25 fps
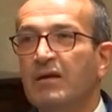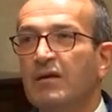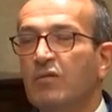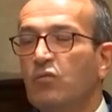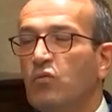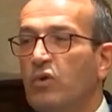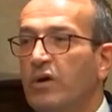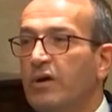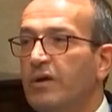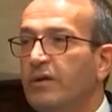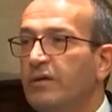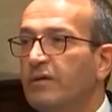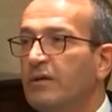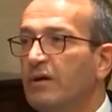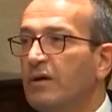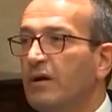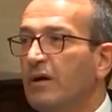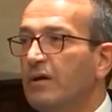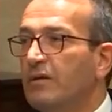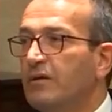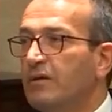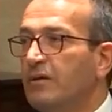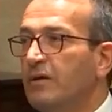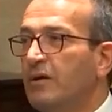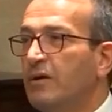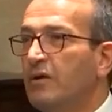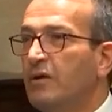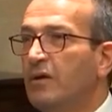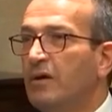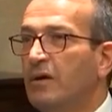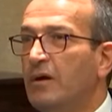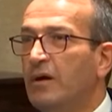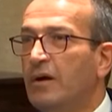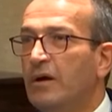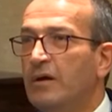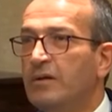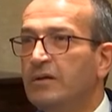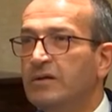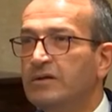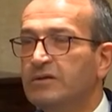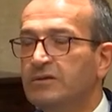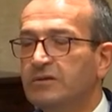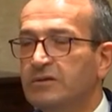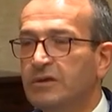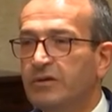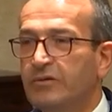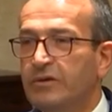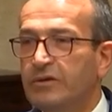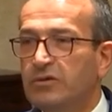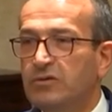with the uh,
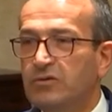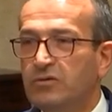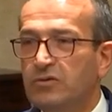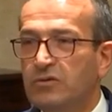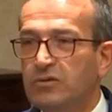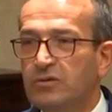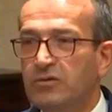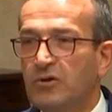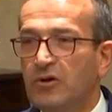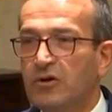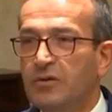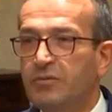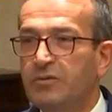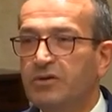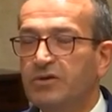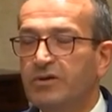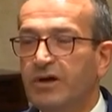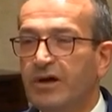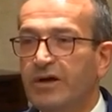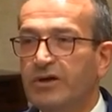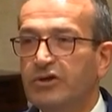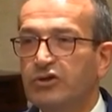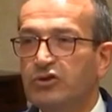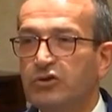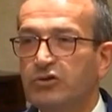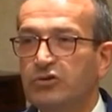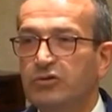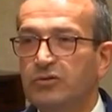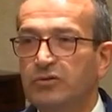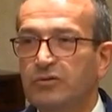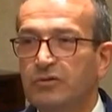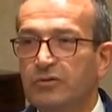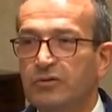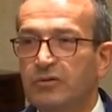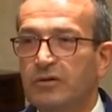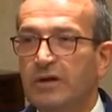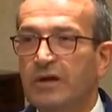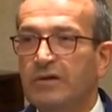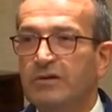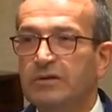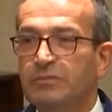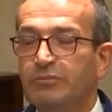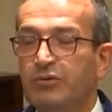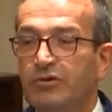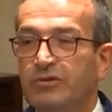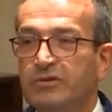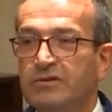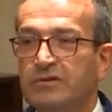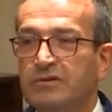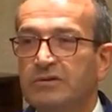necessary documentation to get this
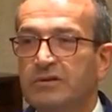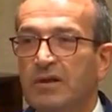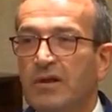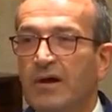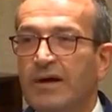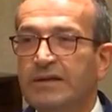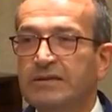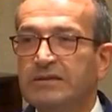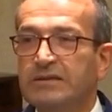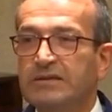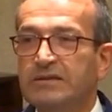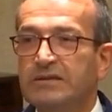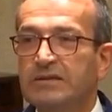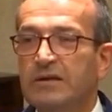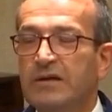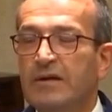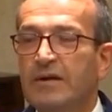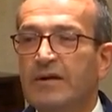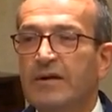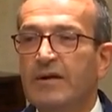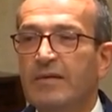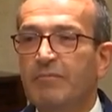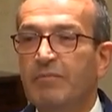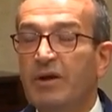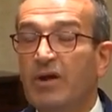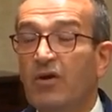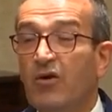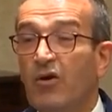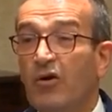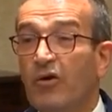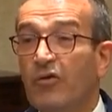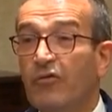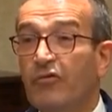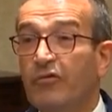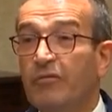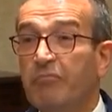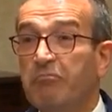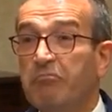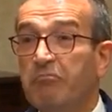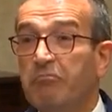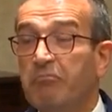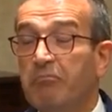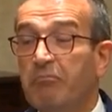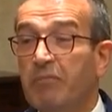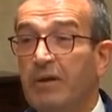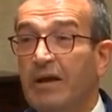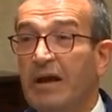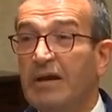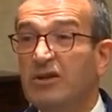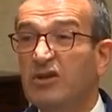person's licence because
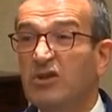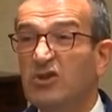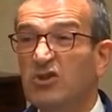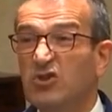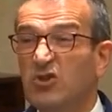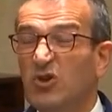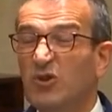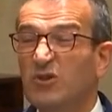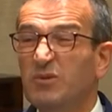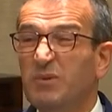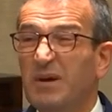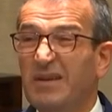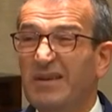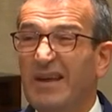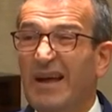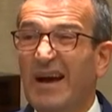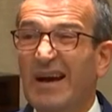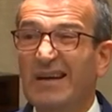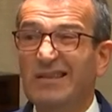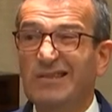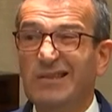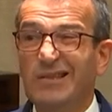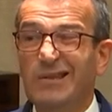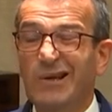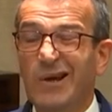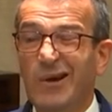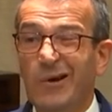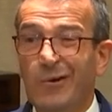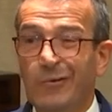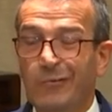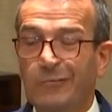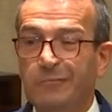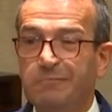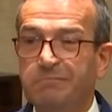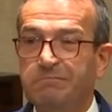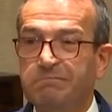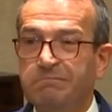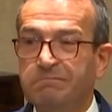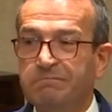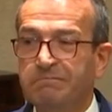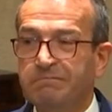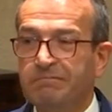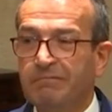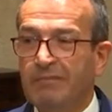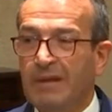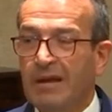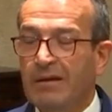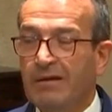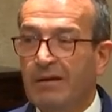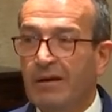he had concerns about the RTO.
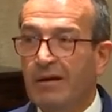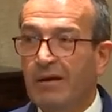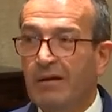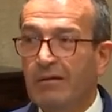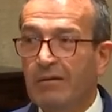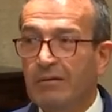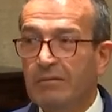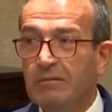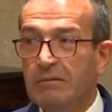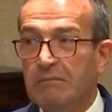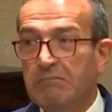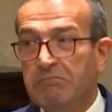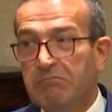Now,